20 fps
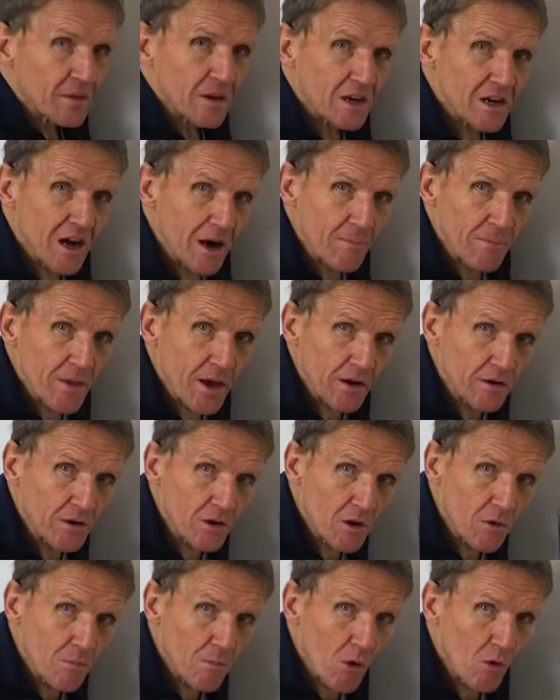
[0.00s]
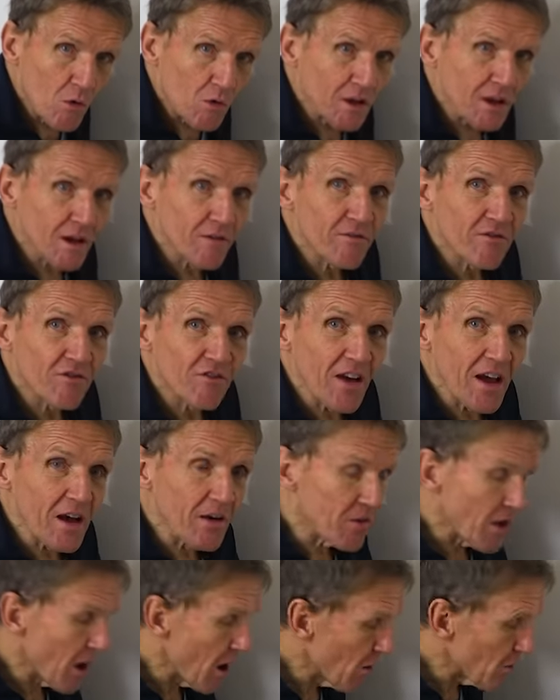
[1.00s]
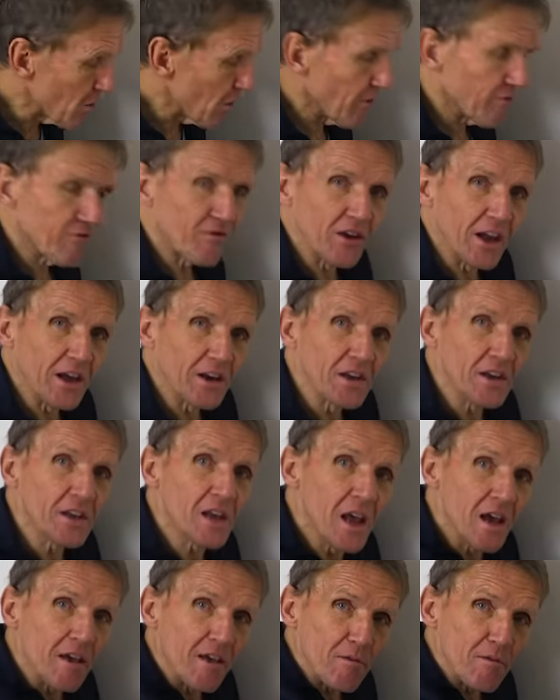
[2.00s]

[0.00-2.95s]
come down in the morning and found the whole lot flooded.